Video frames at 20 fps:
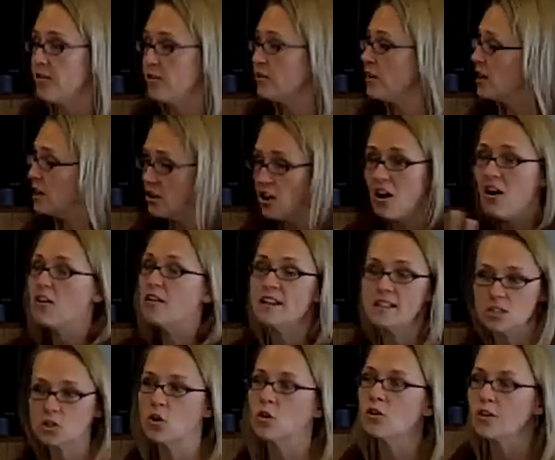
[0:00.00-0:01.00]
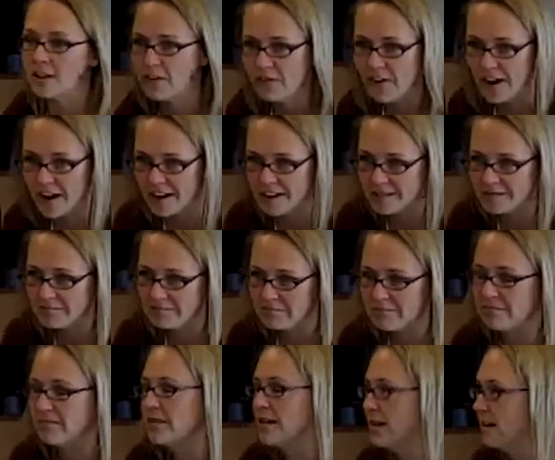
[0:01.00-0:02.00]
And they're like, no, he's totally fine.
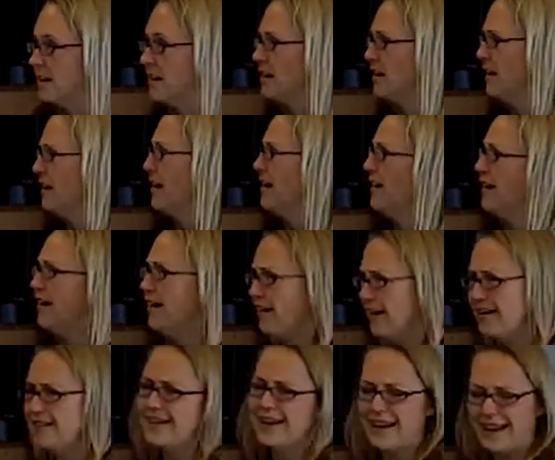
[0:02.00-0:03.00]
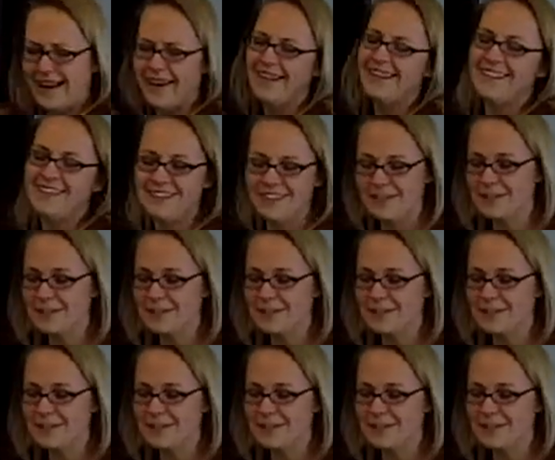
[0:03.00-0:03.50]
I'm like, okay.